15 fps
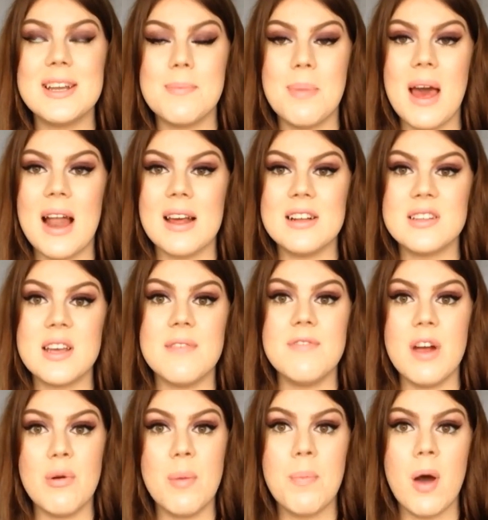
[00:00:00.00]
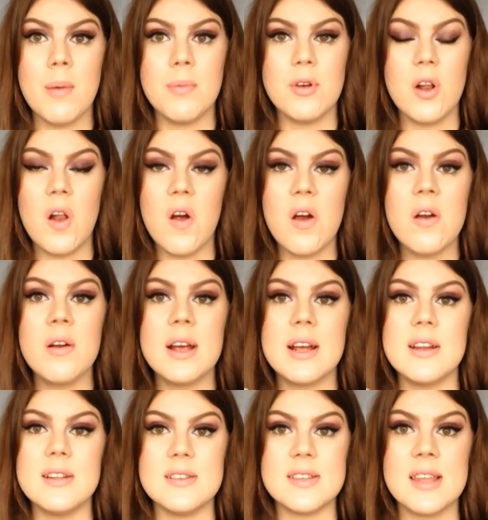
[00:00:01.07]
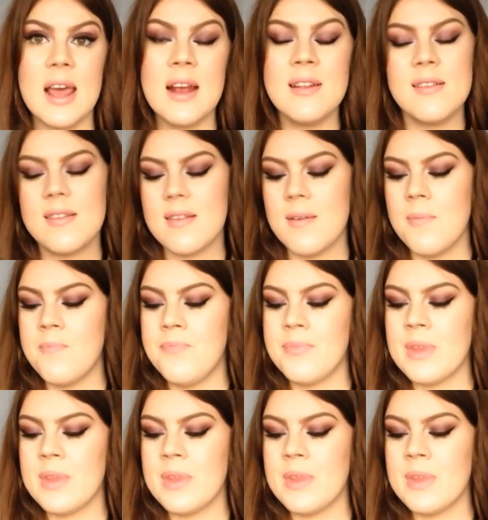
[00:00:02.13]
the palettes are very popular in the States.